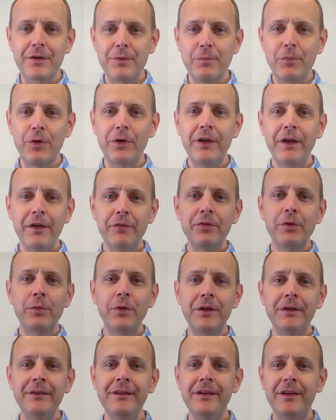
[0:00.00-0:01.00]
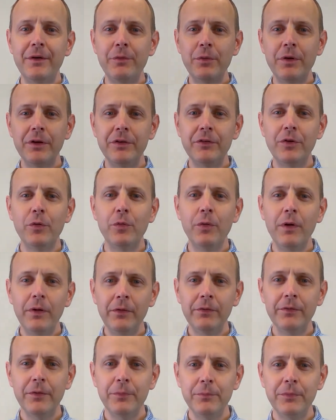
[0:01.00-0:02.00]
Good morning, everyone. I want to
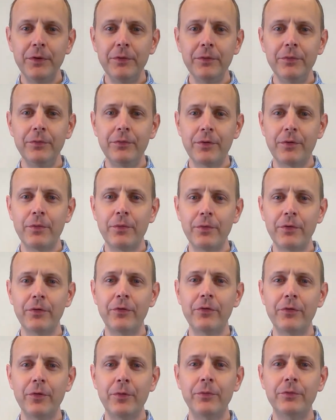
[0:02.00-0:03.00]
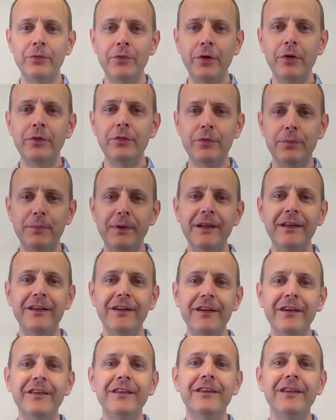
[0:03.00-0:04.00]
welcome you to Cornerstone Church
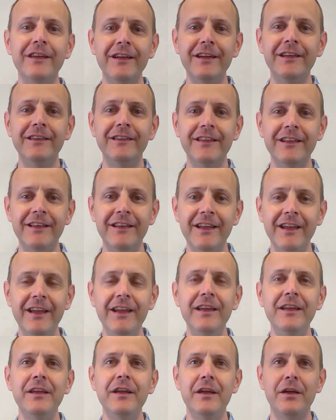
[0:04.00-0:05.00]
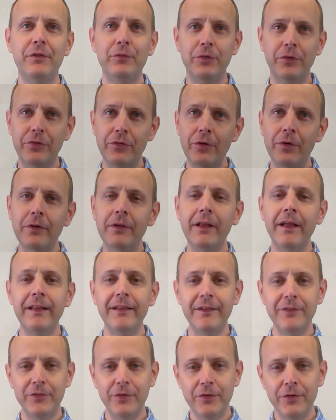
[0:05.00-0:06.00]
meeting online today. We're so
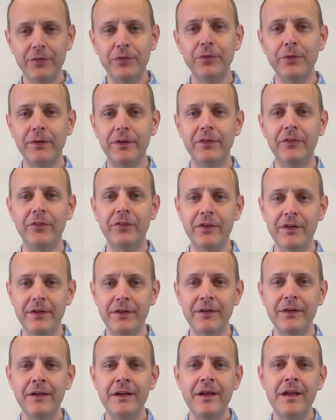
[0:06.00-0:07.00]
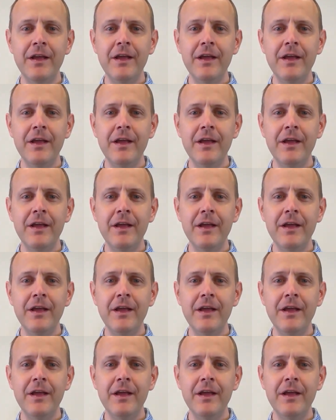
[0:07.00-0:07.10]
glad that you could join us here.